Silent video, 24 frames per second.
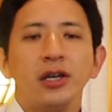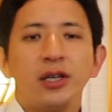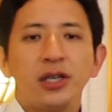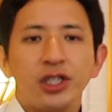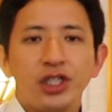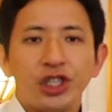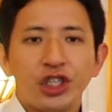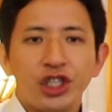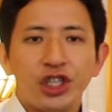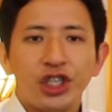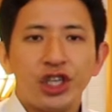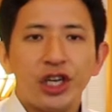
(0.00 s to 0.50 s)

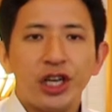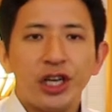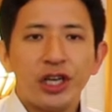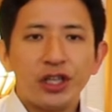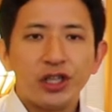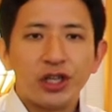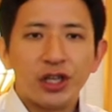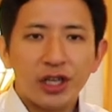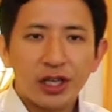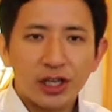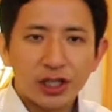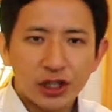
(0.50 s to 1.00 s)
She
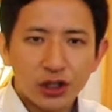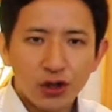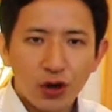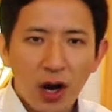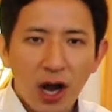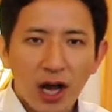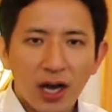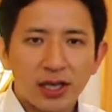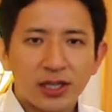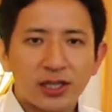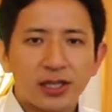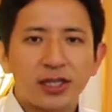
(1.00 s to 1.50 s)
in-
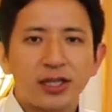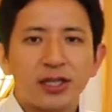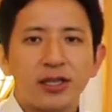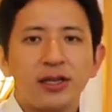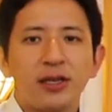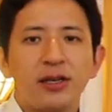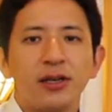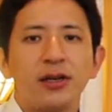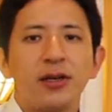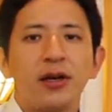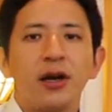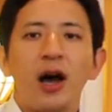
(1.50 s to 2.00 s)
instructs
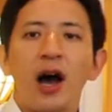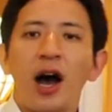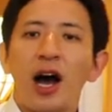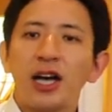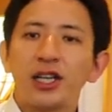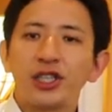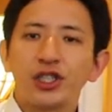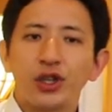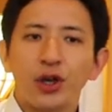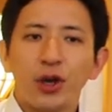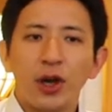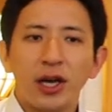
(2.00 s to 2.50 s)

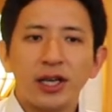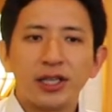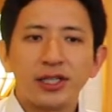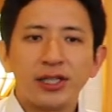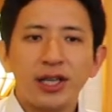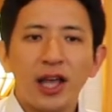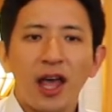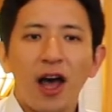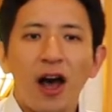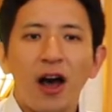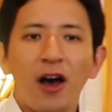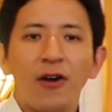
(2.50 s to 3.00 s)
ask
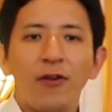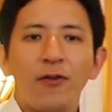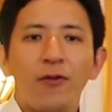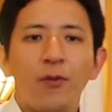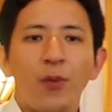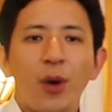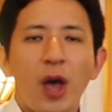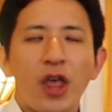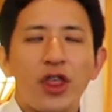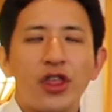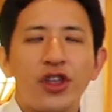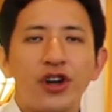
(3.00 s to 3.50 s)
yourself
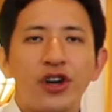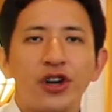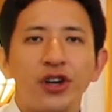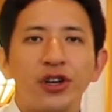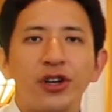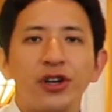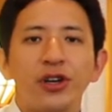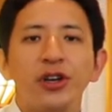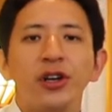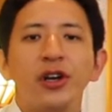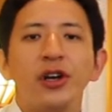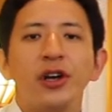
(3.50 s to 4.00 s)

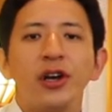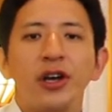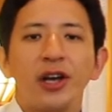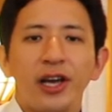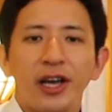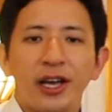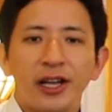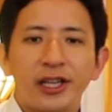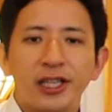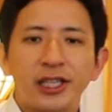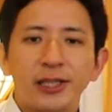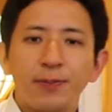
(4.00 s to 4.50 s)
whether
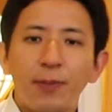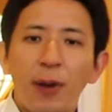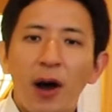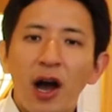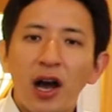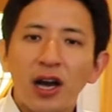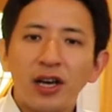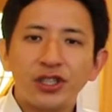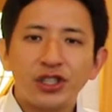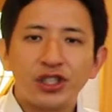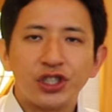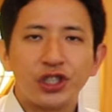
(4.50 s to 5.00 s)
it
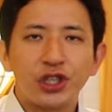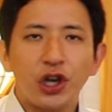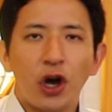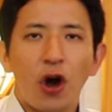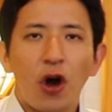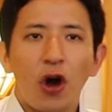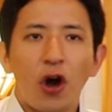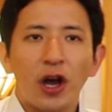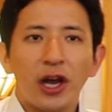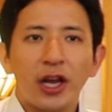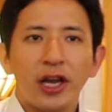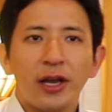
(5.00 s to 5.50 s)
sparks
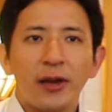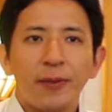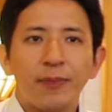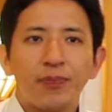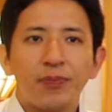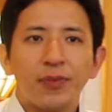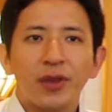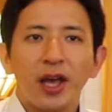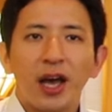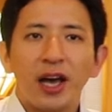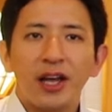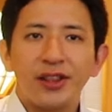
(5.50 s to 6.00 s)
joy
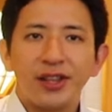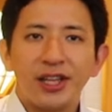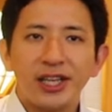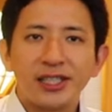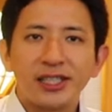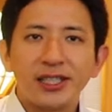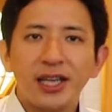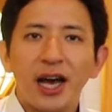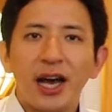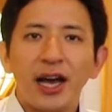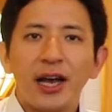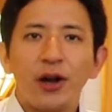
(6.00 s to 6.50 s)
and
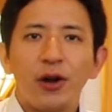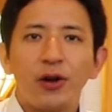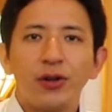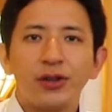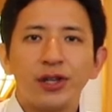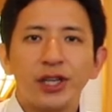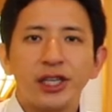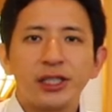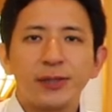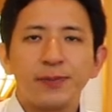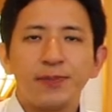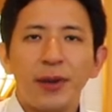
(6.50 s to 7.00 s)
decide
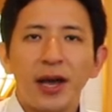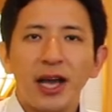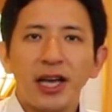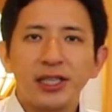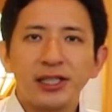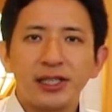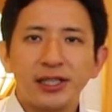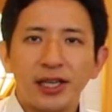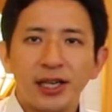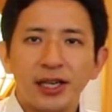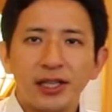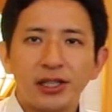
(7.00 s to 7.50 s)
on this
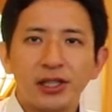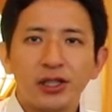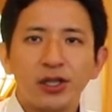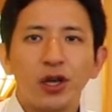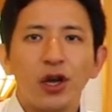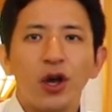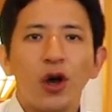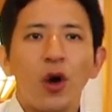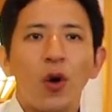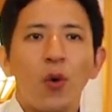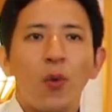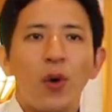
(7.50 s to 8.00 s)
basis
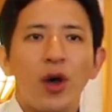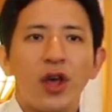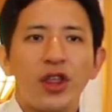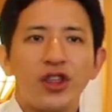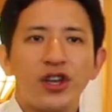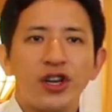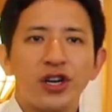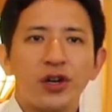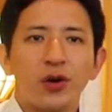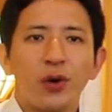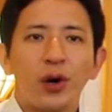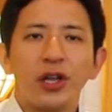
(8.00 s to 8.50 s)

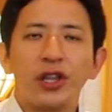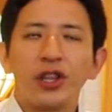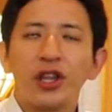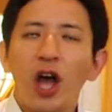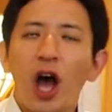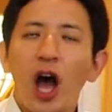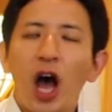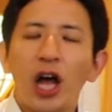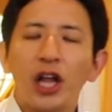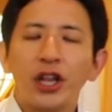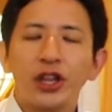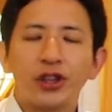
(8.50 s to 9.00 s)
whether or
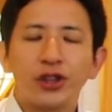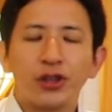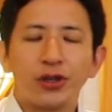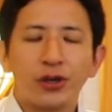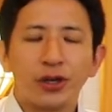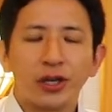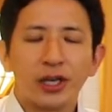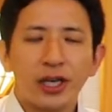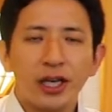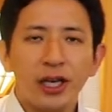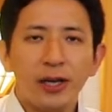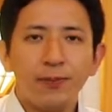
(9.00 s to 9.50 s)
not
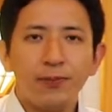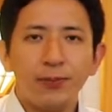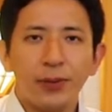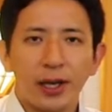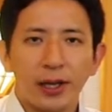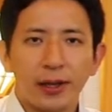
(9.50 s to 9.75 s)
to keep